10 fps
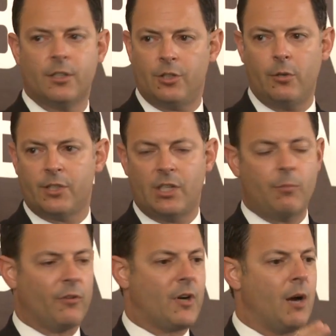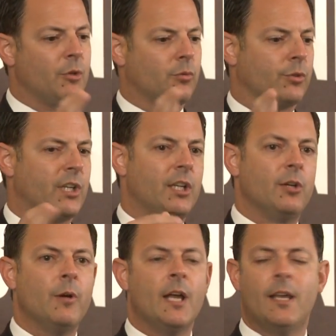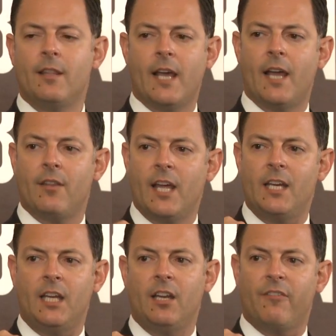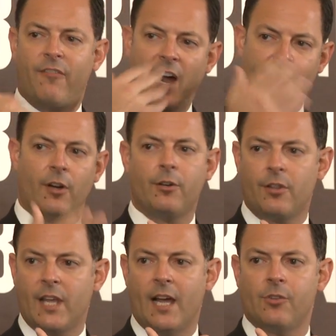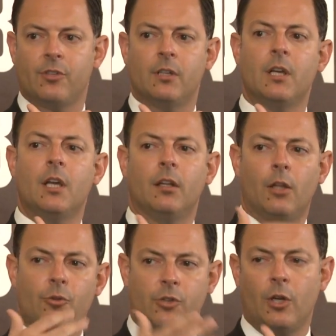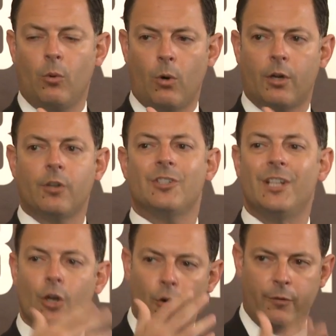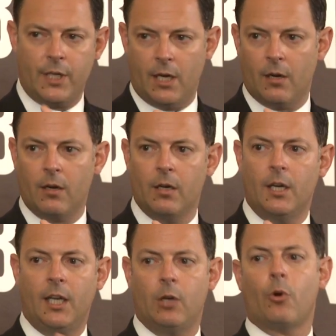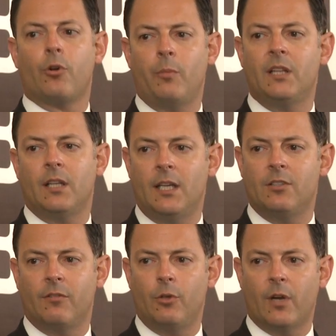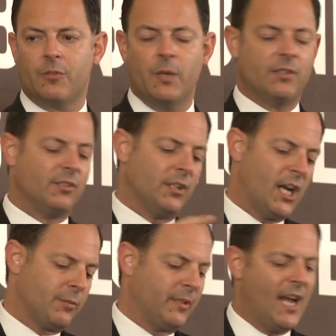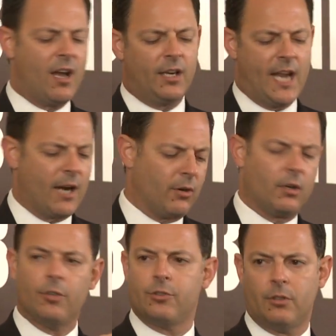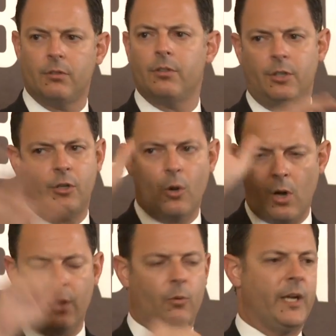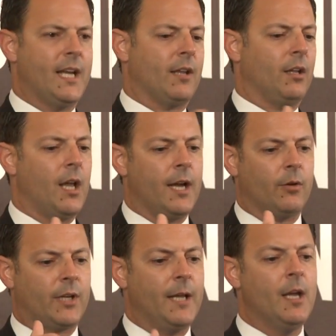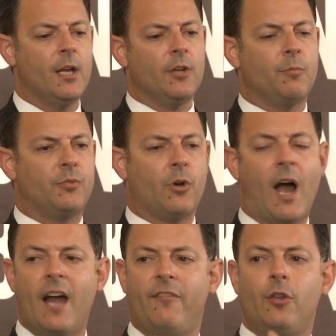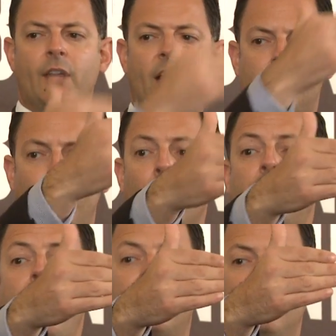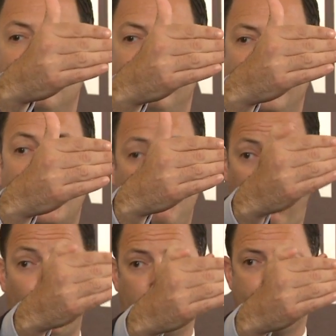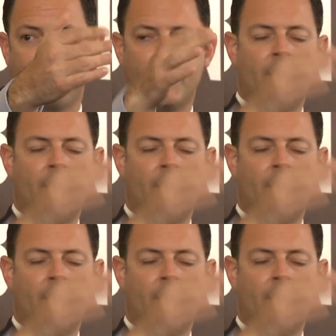Because the U.S. Chamber of Commerce will tell you that they need 500,000 low-skilled workers year over year in order to meet the needs of U.S. business in hospitality, agriculture, sure. you go all the way right, down the line, right. okay? So I view that as prospective and important.